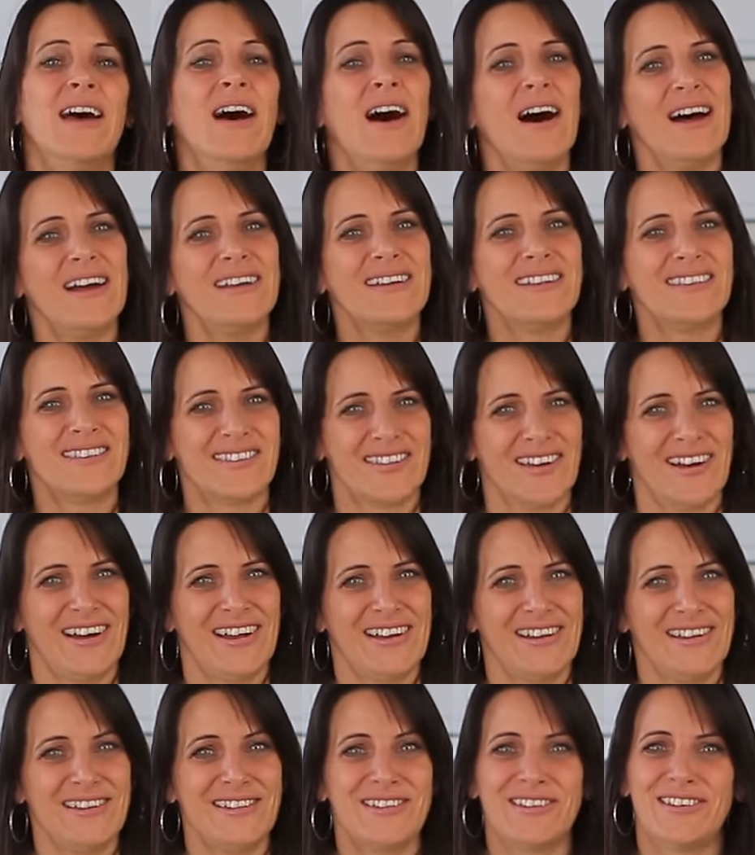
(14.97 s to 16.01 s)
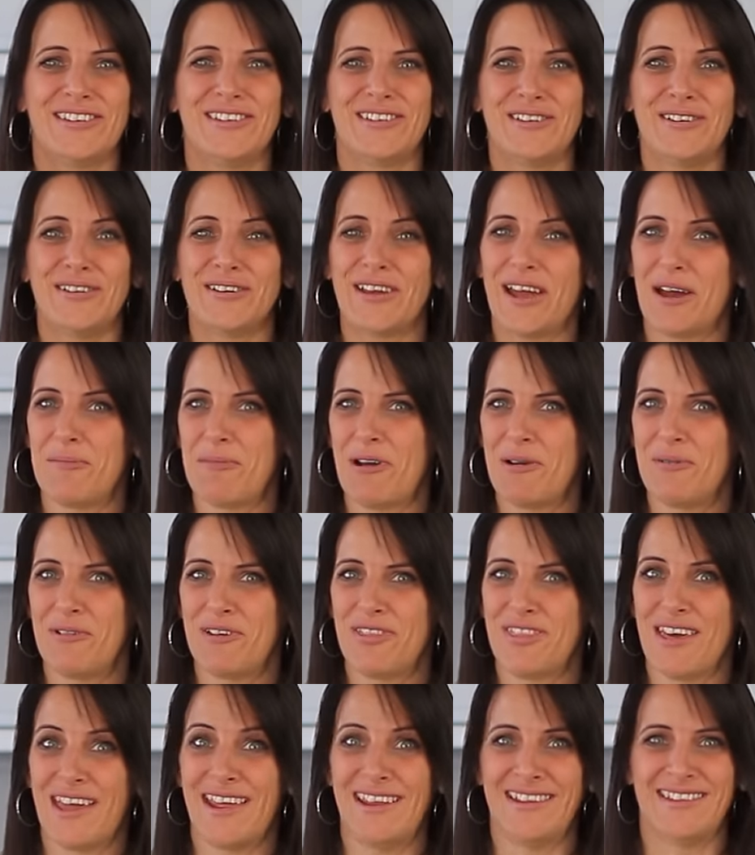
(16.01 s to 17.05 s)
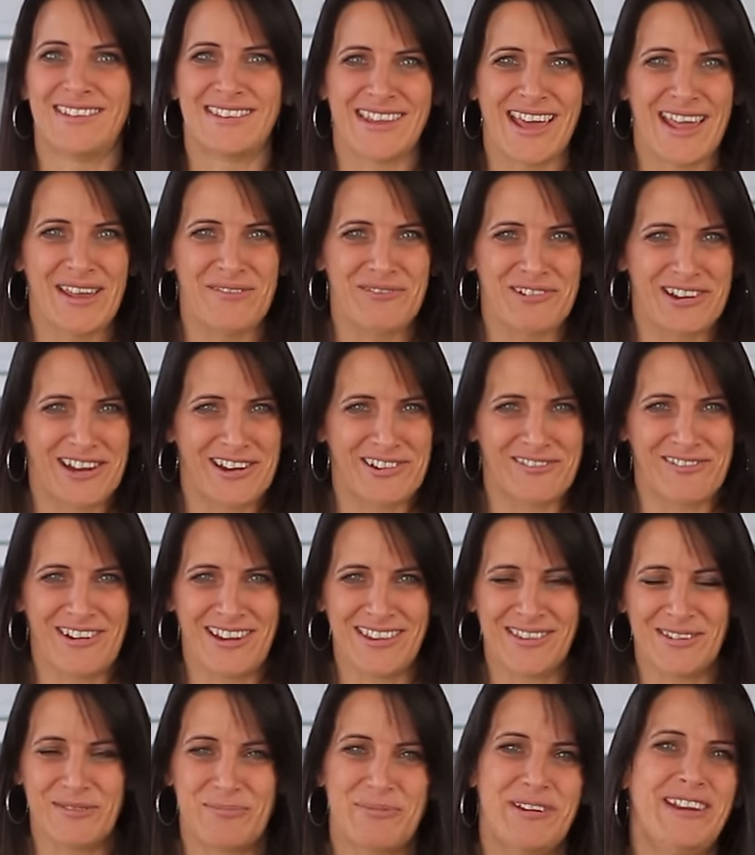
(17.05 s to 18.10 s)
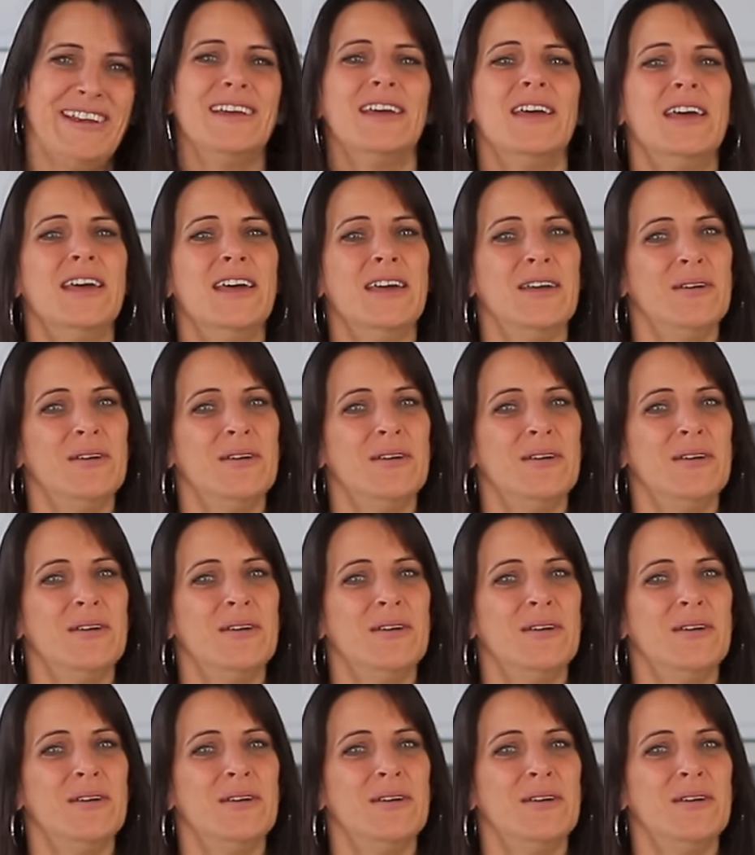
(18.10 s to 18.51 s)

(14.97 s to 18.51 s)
I decided to come up with a savory recipe